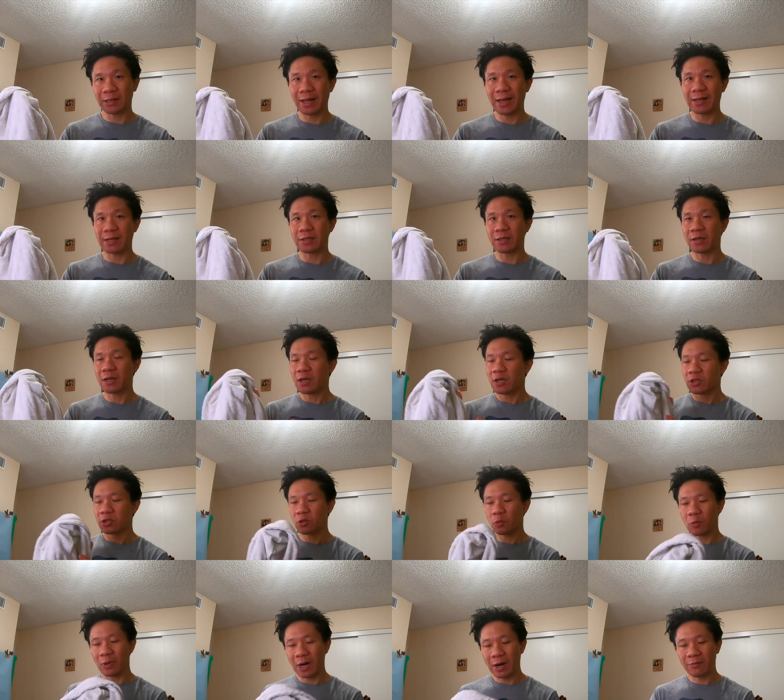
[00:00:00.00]
light.
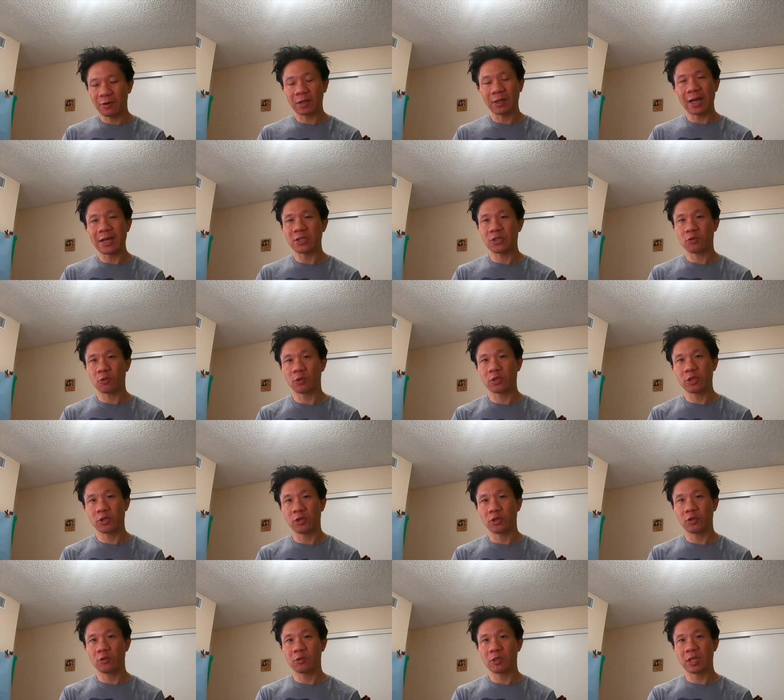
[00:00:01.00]
So whatever light source
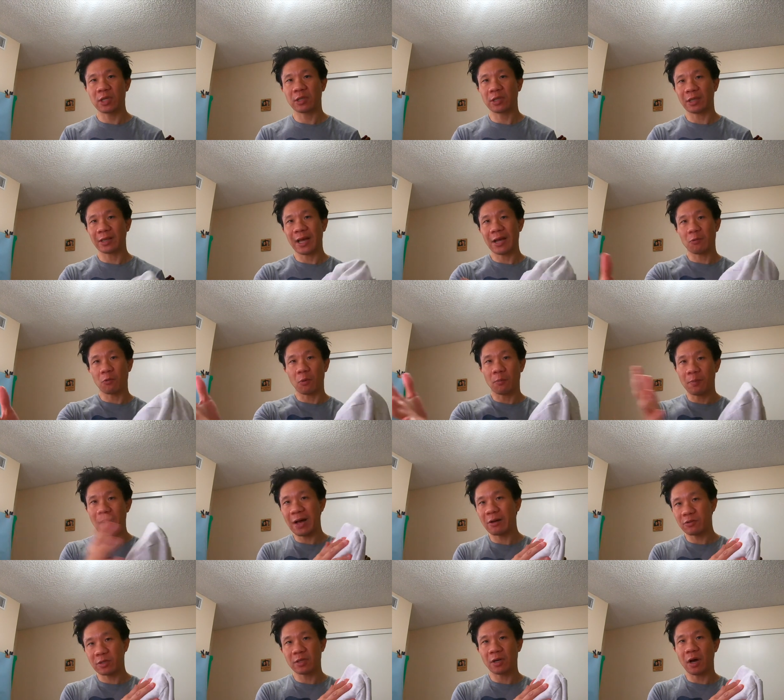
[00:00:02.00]
you're using, the light will
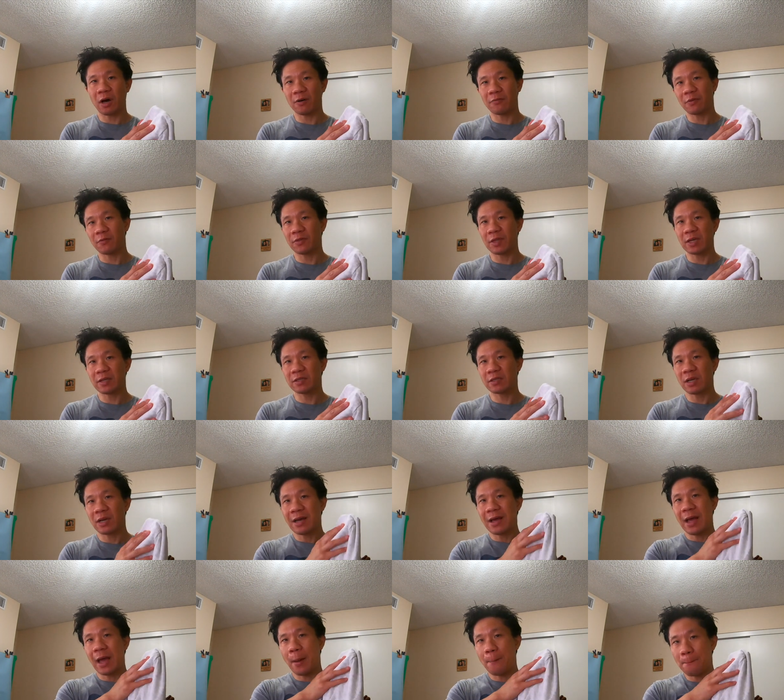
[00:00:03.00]
bounce off of this
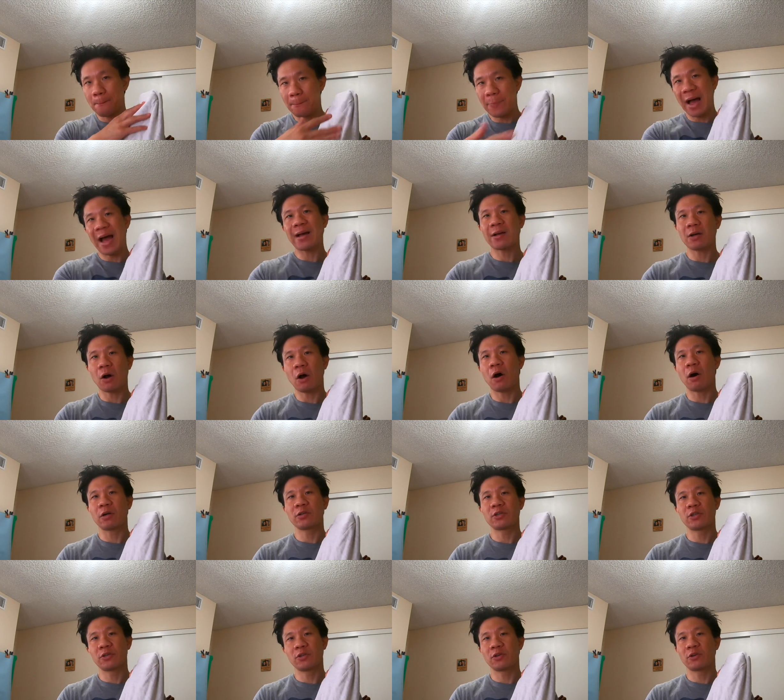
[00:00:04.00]
and back
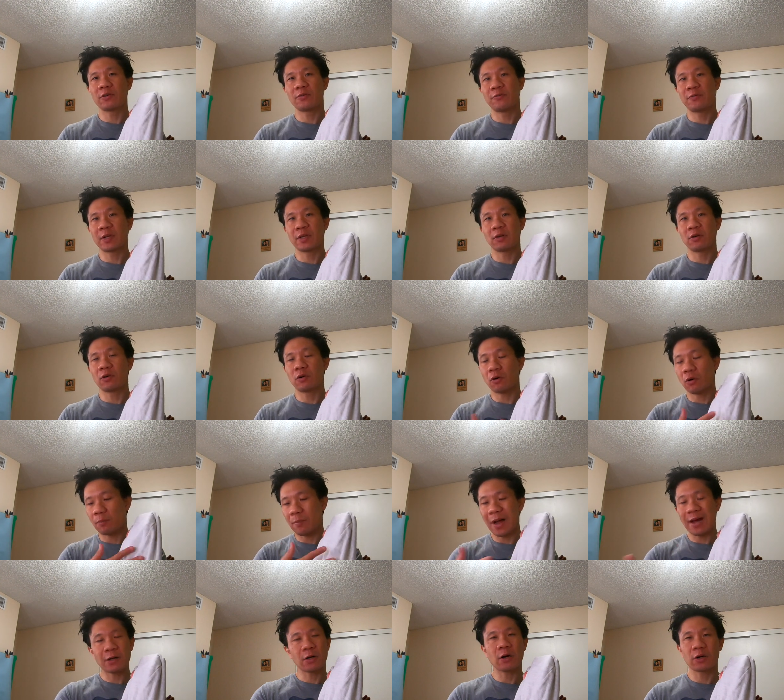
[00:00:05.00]
onto your figure or
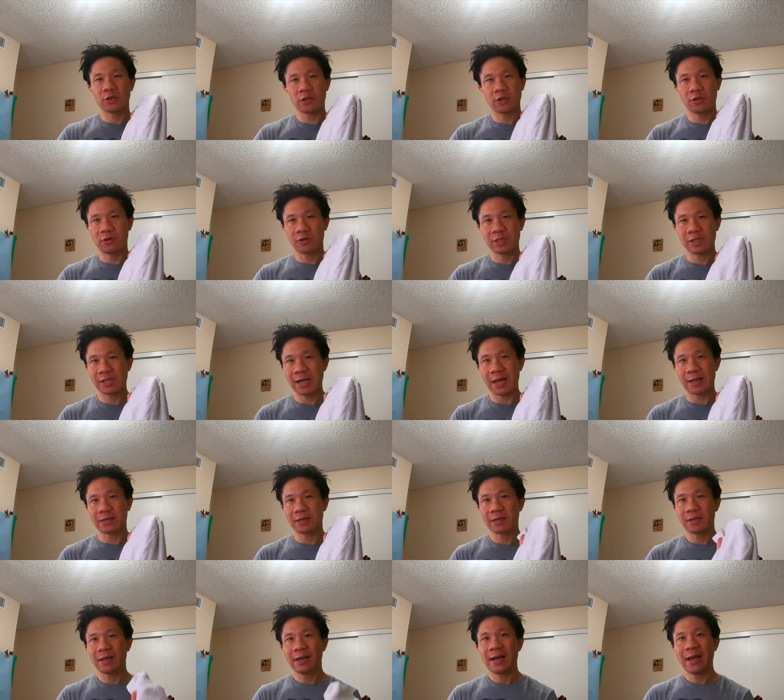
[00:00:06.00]
back onto your set.
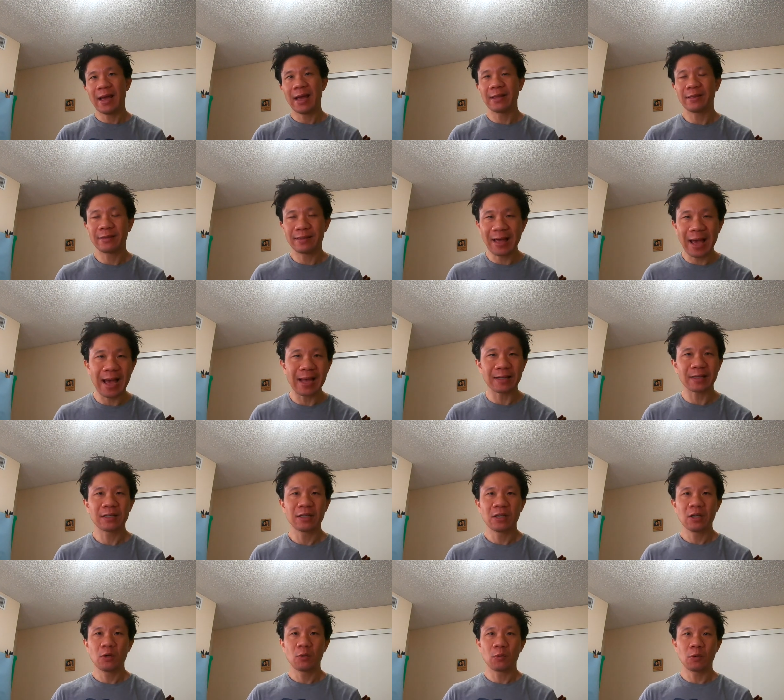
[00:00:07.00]
And that
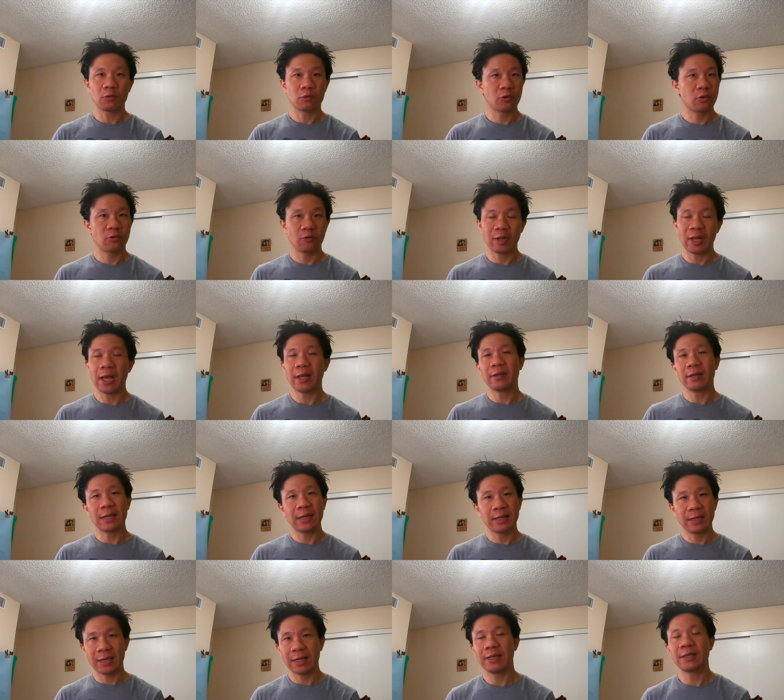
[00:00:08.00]
will create
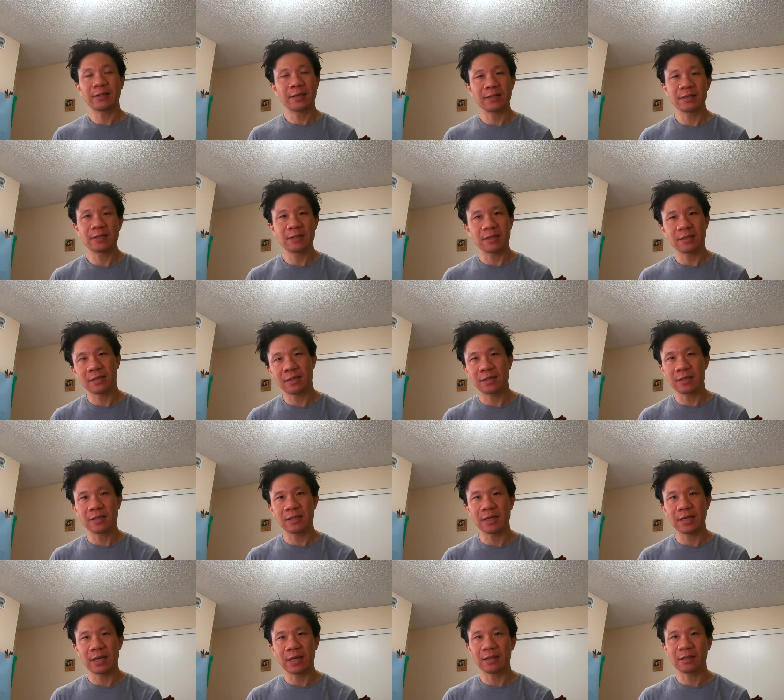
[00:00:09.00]
an
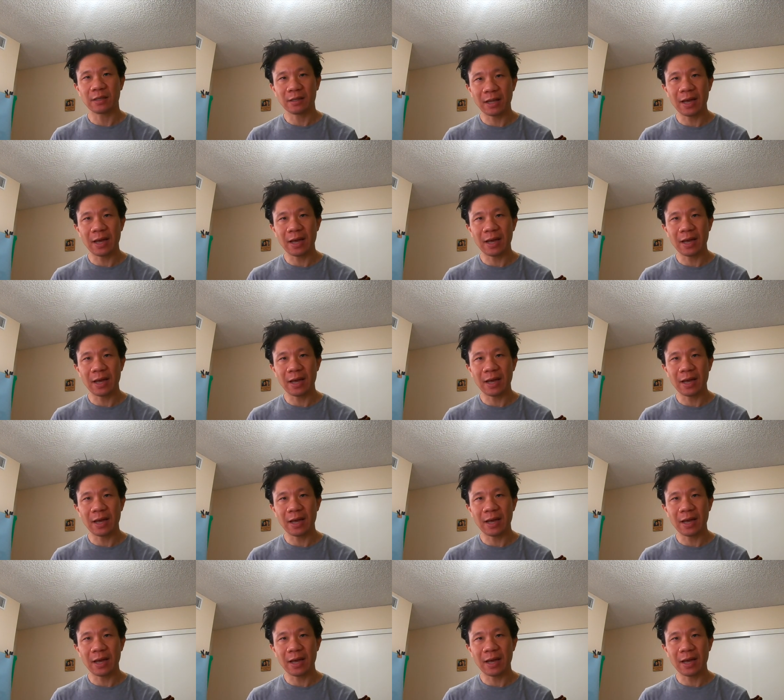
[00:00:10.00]
inconsistency in the